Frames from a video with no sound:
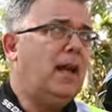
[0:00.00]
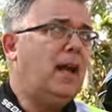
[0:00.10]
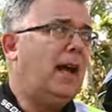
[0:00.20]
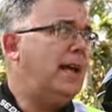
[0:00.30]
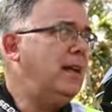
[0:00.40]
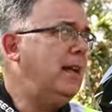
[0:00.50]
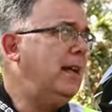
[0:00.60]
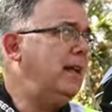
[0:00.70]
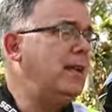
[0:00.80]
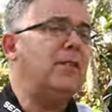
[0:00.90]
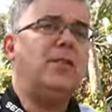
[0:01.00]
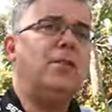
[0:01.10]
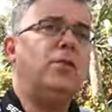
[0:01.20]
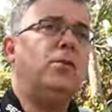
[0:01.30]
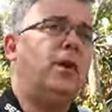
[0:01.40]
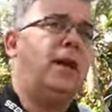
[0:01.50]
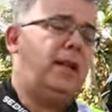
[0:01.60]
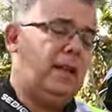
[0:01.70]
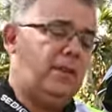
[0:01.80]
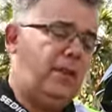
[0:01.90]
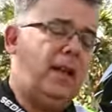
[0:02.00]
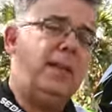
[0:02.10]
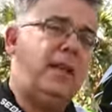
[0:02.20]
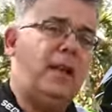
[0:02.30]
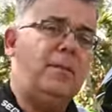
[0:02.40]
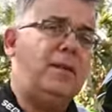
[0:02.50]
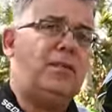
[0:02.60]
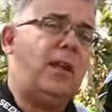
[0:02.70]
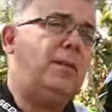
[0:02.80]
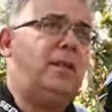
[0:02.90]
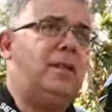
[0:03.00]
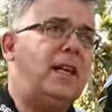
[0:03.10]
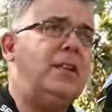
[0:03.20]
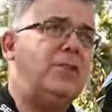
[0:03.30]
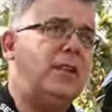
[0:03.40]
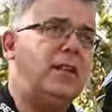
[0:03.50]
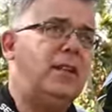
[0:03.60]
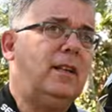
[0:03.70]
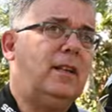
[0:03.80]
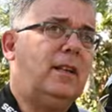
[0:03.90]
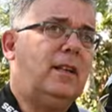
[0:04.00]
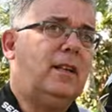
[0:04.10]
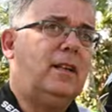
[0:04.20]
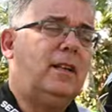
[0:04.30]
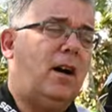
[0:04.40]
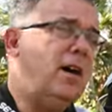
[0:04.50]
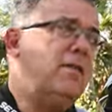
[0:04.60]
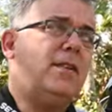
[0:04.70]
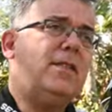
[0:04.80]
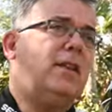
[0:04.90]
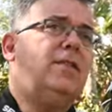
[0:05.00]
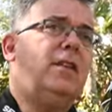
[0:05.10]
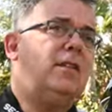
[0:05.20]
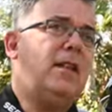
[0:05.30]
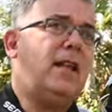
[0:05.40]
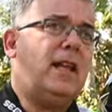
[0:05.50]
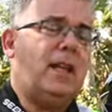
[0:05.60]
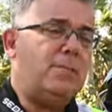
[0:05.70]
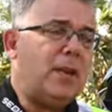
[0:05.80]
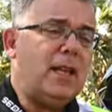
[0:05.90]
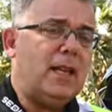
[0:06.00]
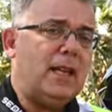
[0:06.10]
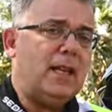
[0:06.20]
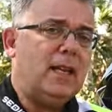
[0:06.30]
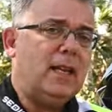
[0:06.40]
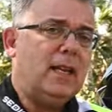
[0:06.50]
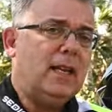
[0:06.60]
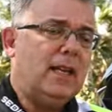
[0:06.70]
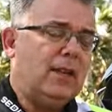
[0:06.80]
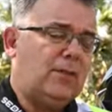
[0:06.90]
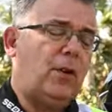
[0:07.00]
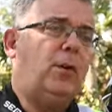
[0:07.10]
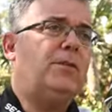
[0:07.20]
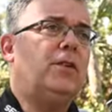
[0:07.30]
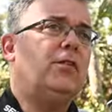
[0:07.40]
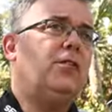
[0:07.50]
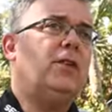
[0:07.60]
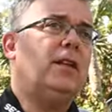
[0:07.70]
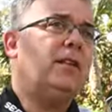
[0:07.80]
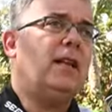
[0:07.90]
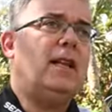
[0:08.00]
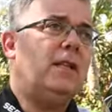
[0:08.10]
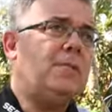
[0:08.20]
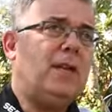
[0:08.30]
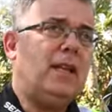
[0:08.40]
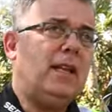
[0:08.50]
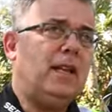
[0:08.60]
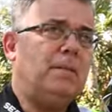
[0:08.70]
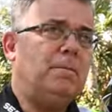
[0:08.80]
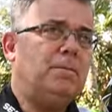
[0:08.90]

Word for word: and it doesn't do in it in the image stabilization uh, everything's in 1080p so if you're shooting 1080p